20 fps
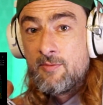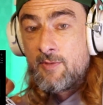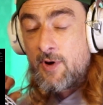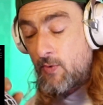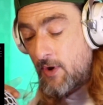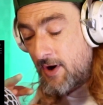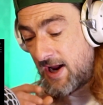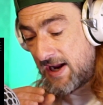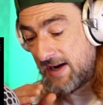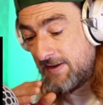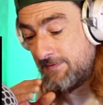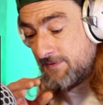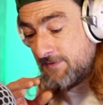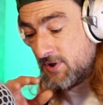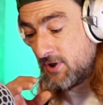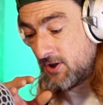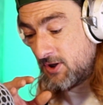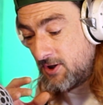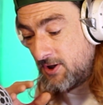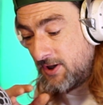but I won't
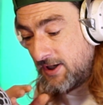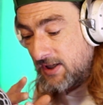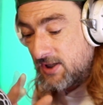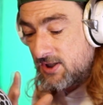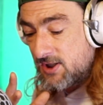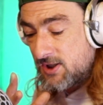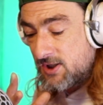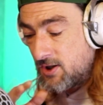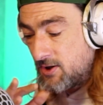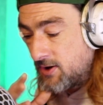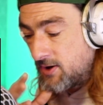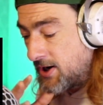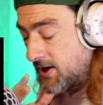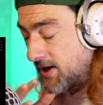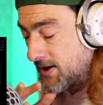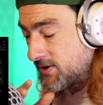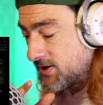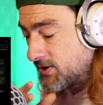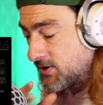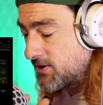have to learn it because I don't know
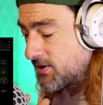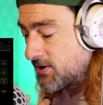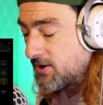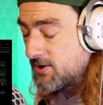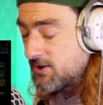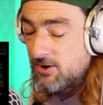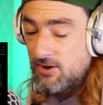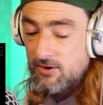how to.